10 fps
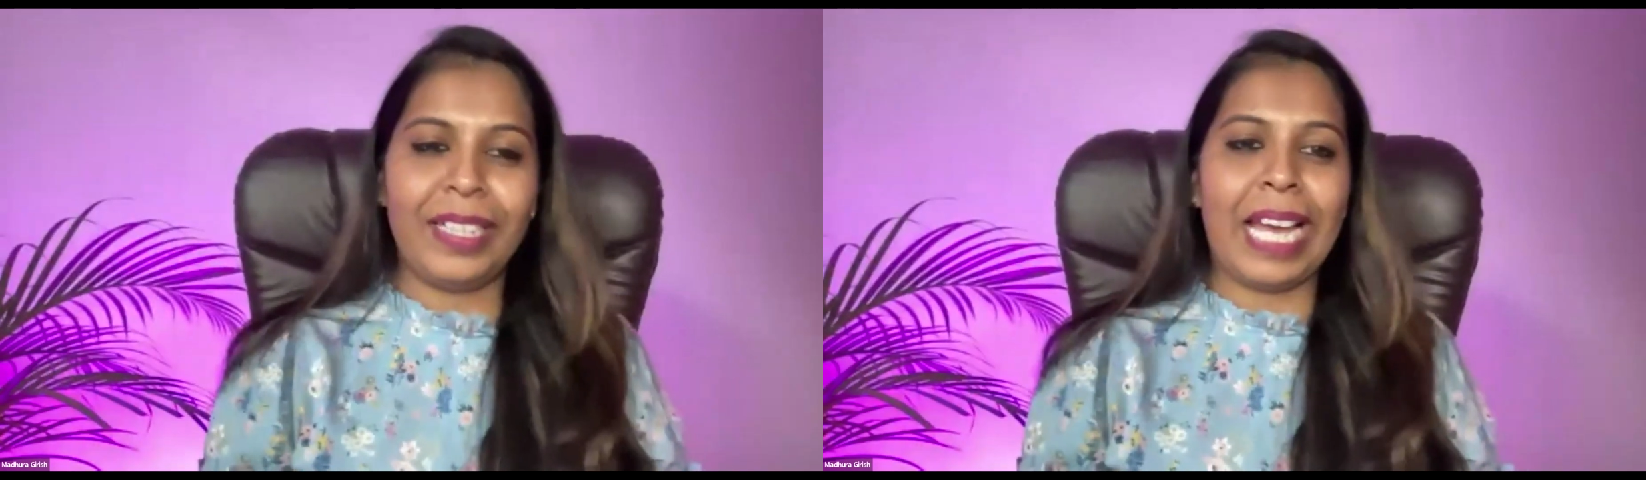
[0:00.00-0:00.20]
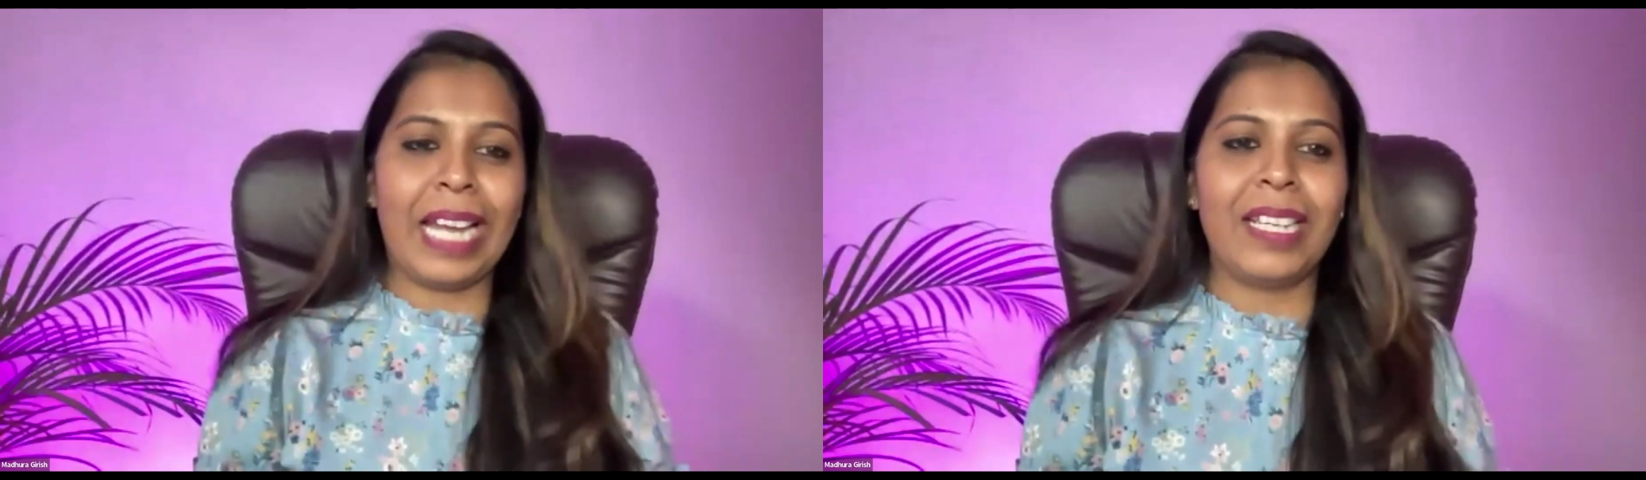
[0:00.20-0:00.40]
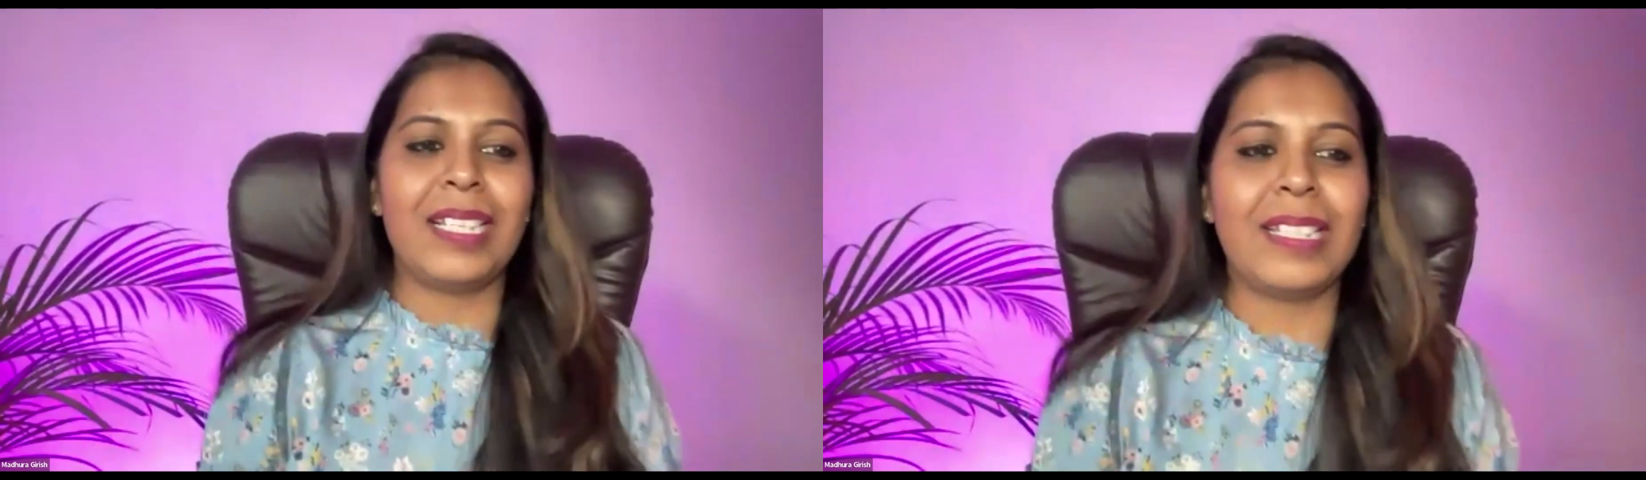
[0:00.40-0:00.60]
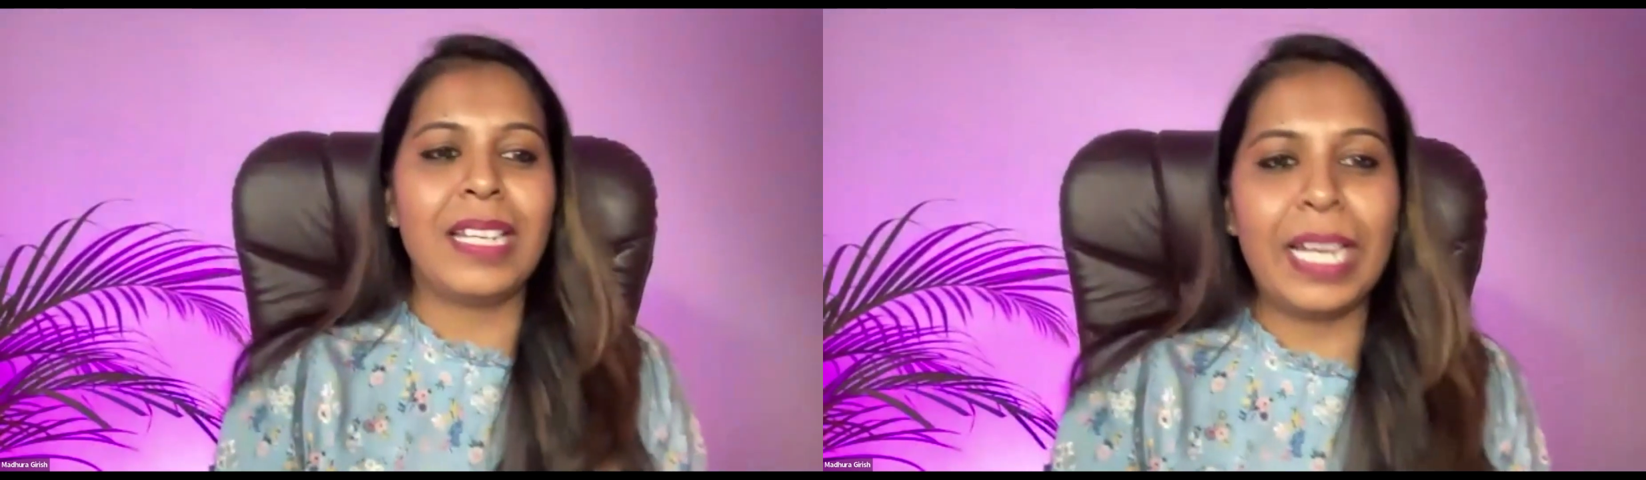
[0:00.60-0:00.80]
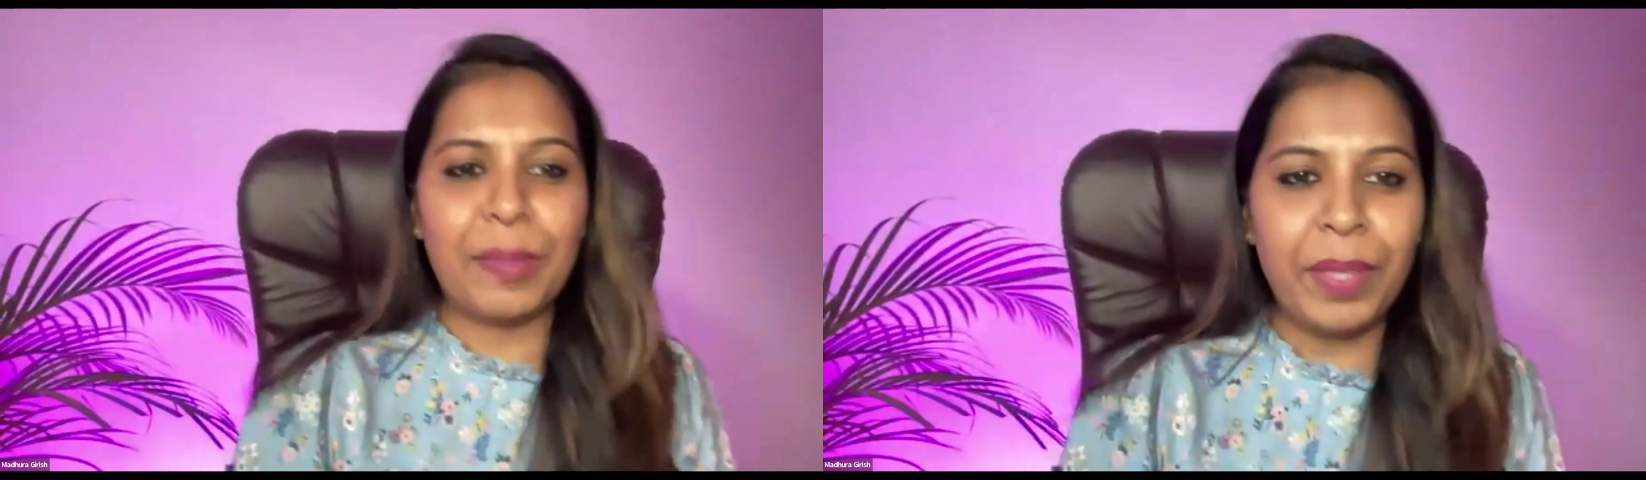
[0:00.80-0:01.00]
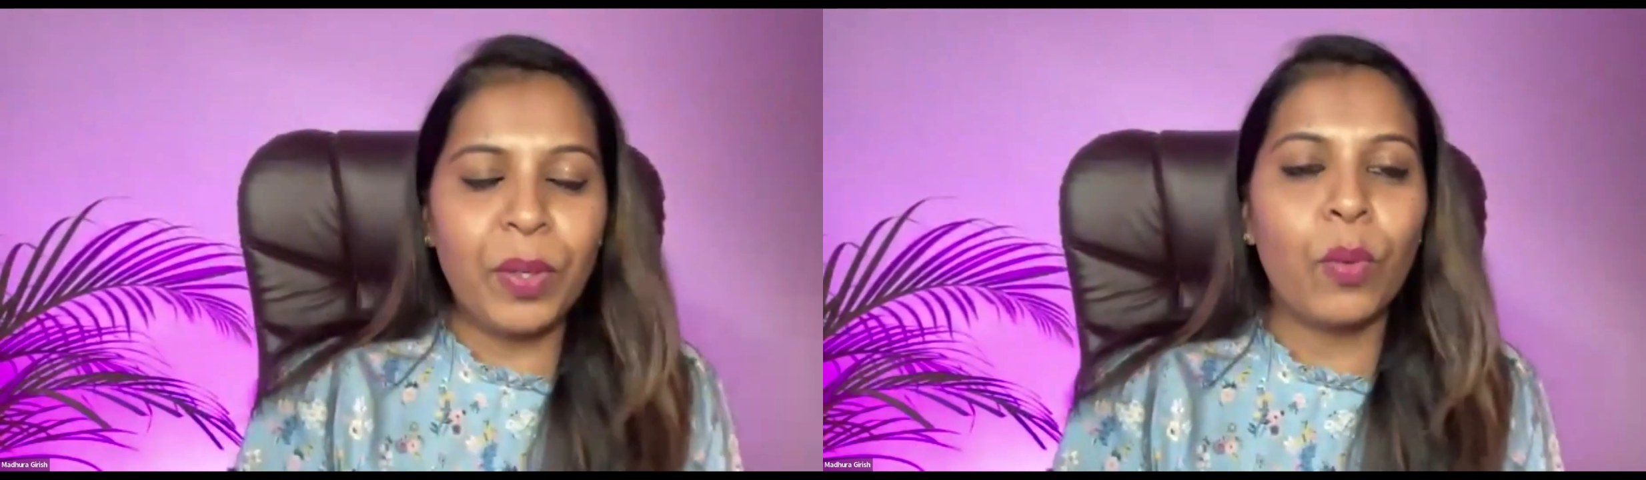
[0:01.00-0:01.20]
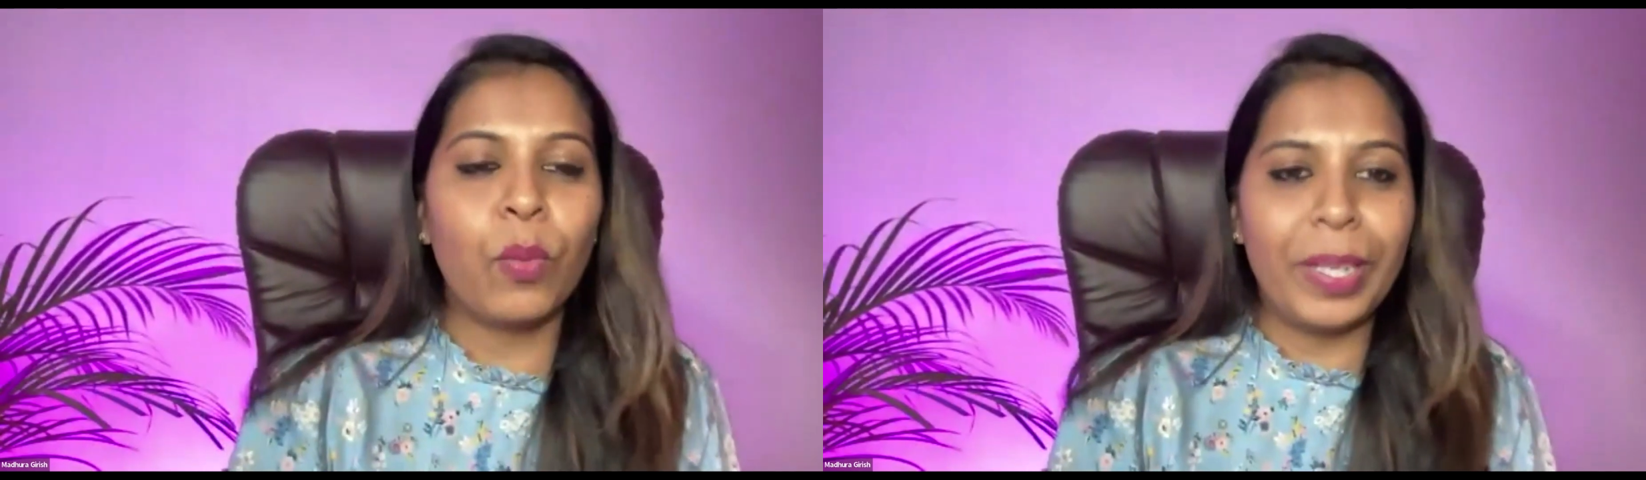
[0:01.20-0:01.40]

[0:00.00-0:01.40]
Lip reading: sir. In that case, then let me know